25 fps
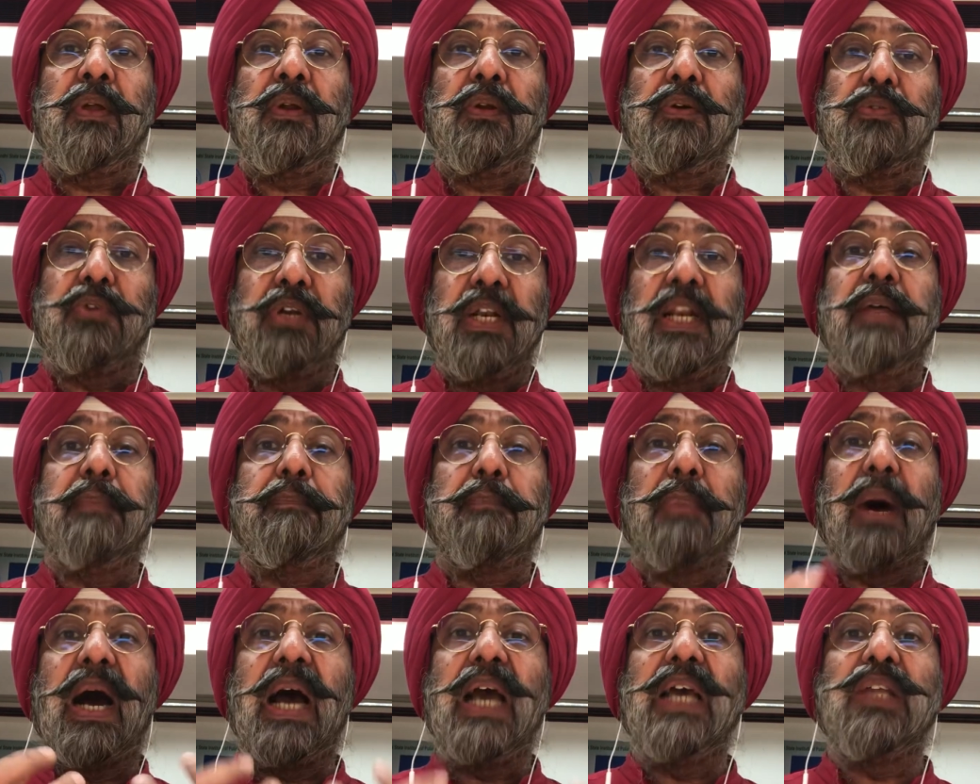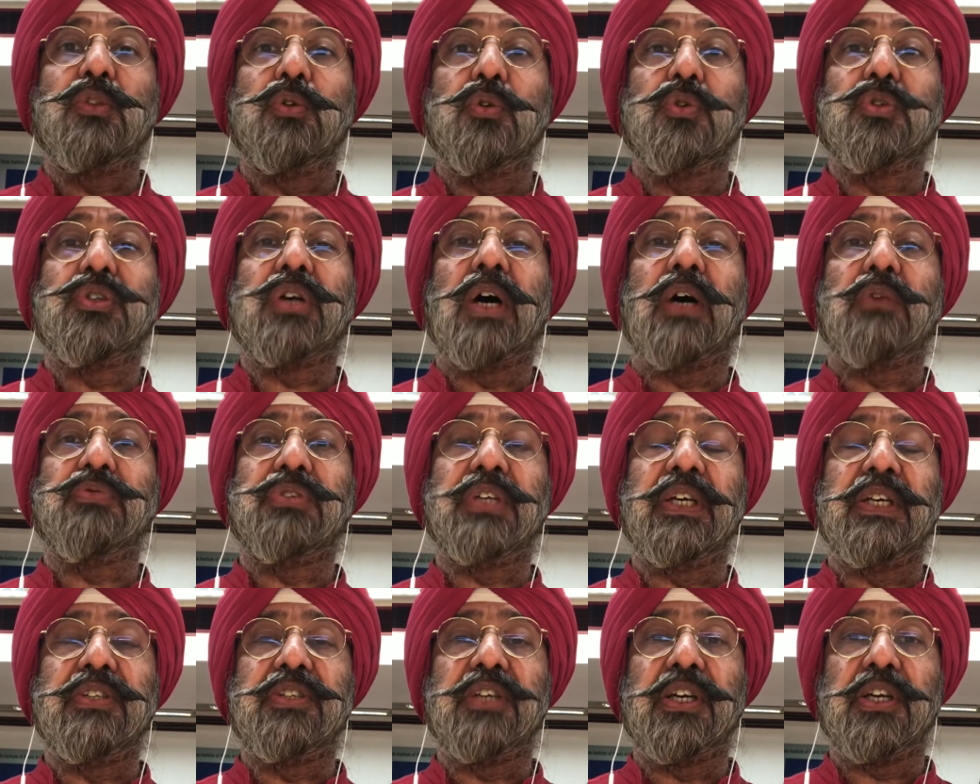really buy those
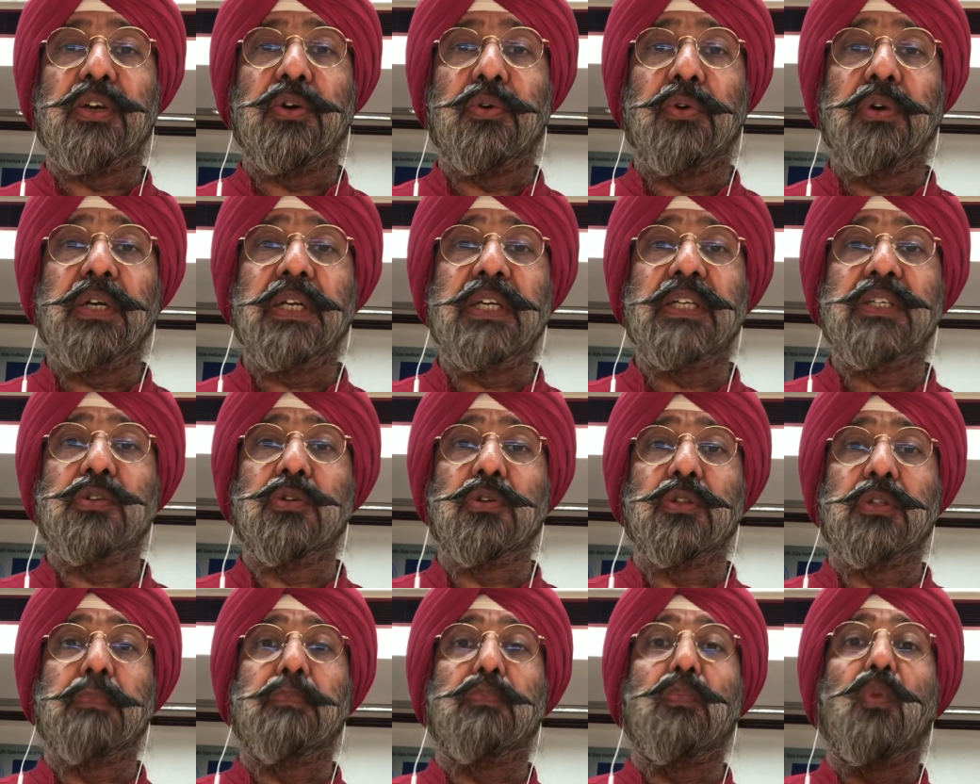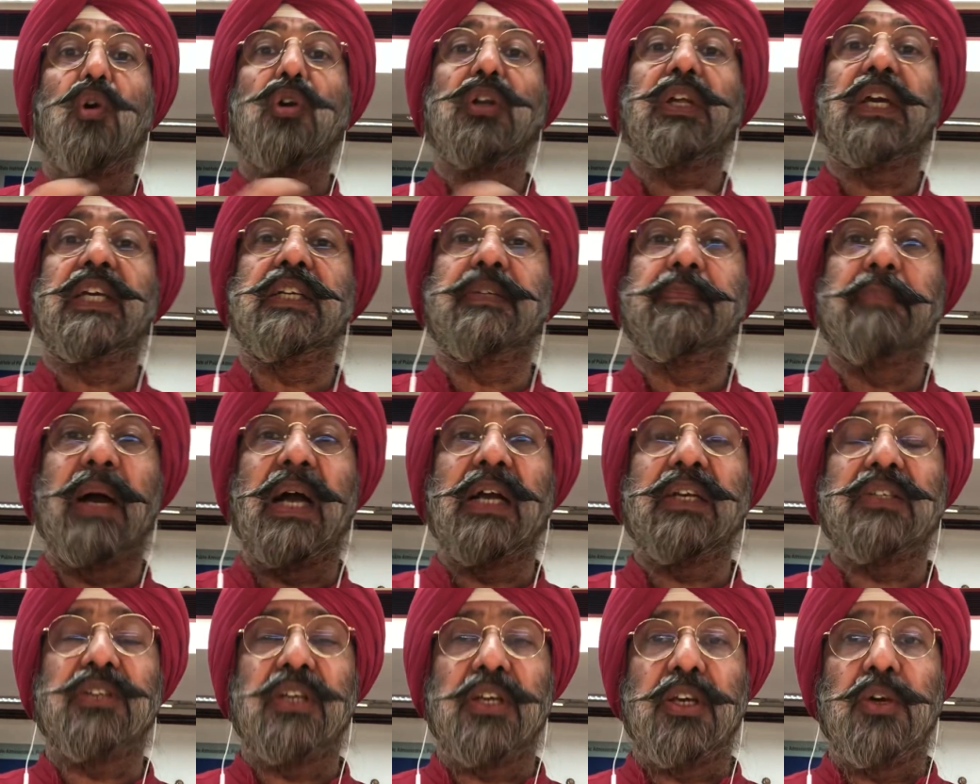housing securities or the
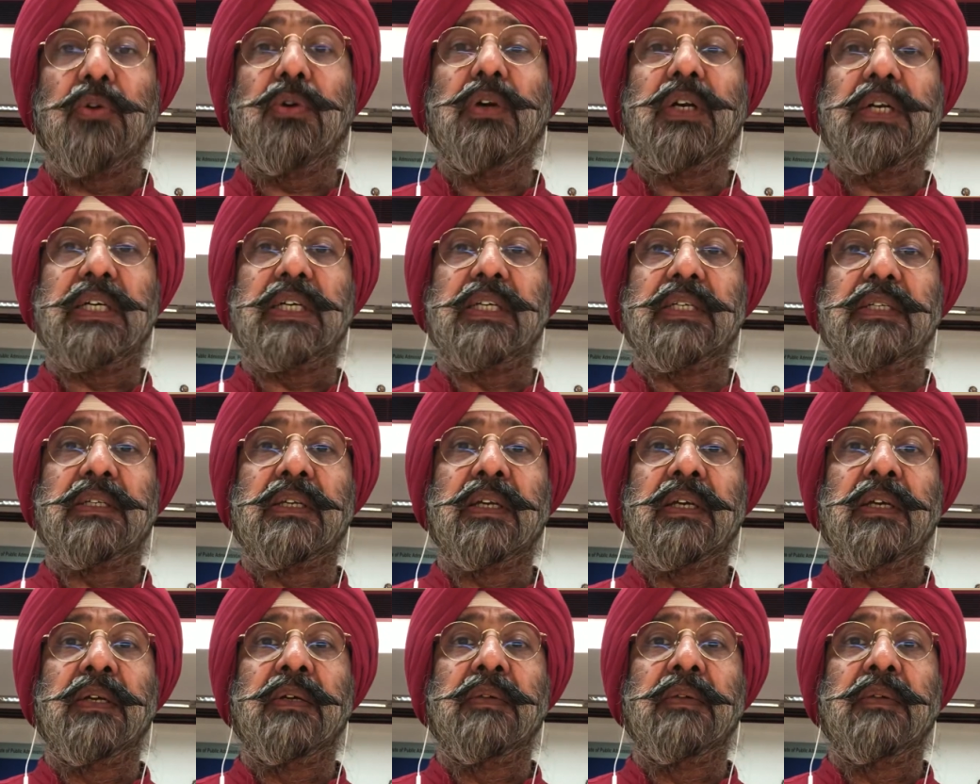mortgage-backed securities,